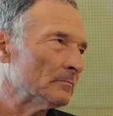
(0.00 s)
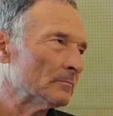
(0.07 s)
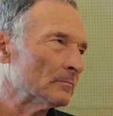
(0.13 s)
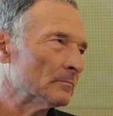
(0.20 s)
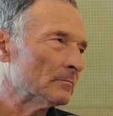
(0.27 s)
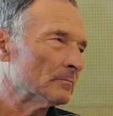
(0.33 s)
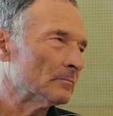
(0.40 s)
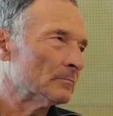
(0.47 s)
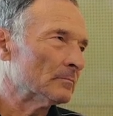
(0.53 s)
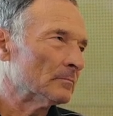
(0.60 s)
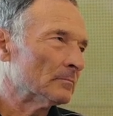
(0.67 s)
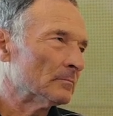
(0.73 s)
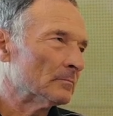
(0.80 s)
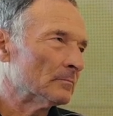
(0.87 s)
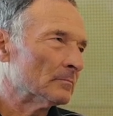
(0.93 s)

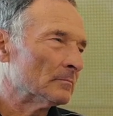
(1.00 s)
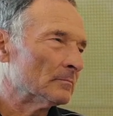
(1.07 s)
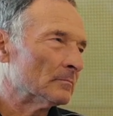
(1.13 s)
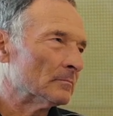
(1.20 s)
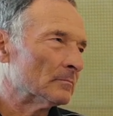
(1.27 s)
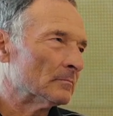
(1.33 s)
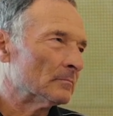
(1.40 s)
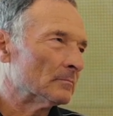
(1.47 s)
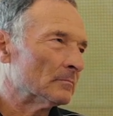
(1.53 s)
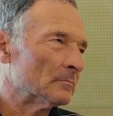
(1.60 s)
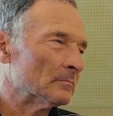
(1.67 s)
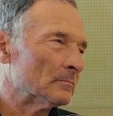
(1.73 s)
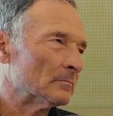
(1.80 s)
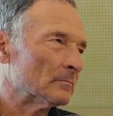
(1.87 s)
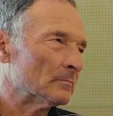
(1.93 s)

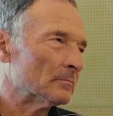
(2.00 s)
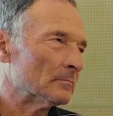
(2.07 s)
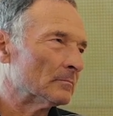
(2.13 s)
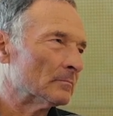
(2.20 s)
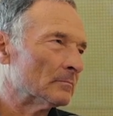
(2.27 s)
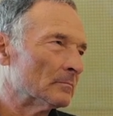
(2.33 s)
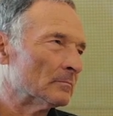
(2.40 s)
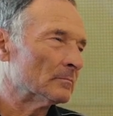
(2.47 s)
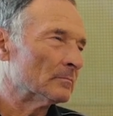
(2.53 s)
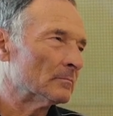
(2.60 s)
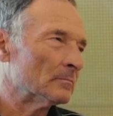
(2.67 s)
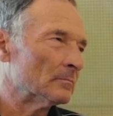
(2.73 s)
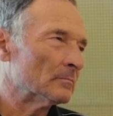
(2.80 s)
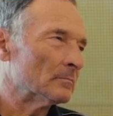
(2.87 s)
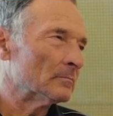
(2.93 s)

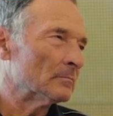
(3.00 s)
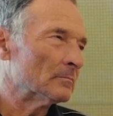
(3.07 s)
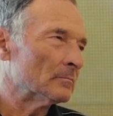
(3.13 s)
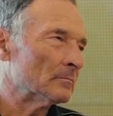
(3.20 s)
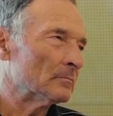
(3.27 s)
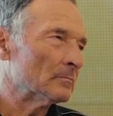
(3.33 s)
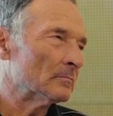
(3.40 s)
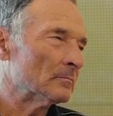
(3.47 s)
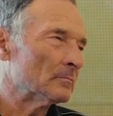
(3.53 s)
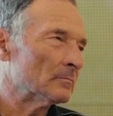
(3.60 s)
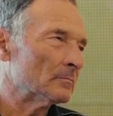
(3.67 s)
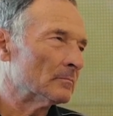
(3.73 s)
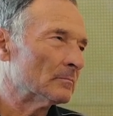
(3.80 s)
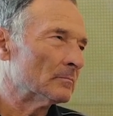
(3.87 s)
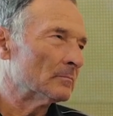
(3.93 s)

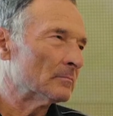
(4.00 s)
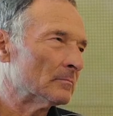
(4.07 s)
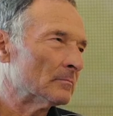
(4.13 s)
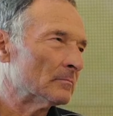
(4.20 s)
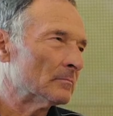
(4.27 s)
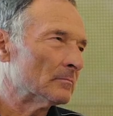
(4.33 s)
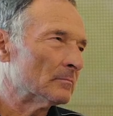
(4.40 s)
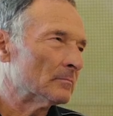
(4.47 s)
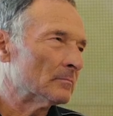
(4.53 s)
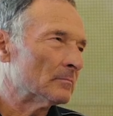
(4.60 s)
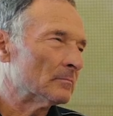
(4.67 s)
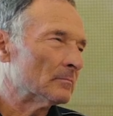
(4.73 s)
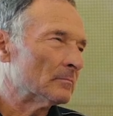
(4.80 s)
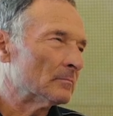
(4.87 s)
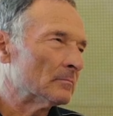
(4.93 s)

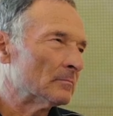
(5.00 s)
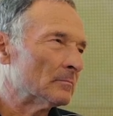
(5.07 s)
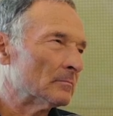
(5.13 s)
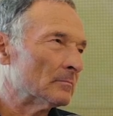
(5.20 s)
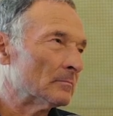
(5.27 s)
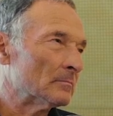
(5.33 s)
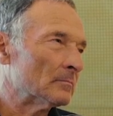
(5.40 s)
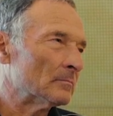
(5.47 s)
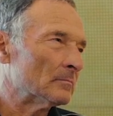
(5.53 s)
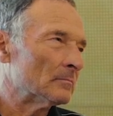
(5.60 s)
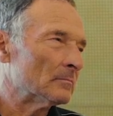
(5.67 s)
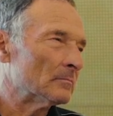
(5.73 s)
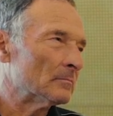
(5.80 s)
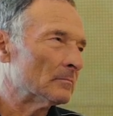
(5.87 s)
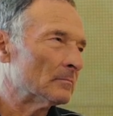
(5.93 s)

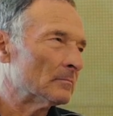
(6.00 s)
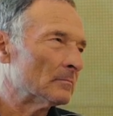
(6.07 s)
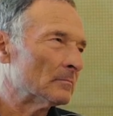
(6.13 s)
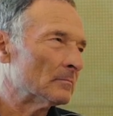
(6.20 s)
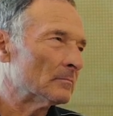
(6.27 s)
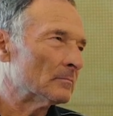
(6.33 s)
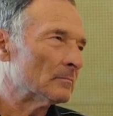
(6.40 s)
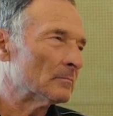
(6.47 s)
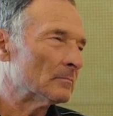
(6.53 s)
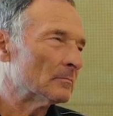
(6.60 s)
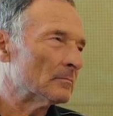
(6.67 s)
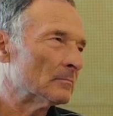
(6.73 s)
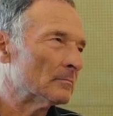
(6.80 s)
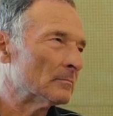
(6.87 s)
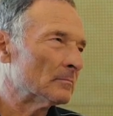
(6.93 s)

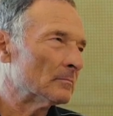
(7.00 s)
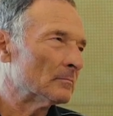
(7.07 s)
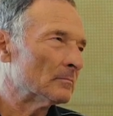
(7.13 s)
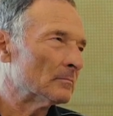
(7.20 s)
The person shown says nothing.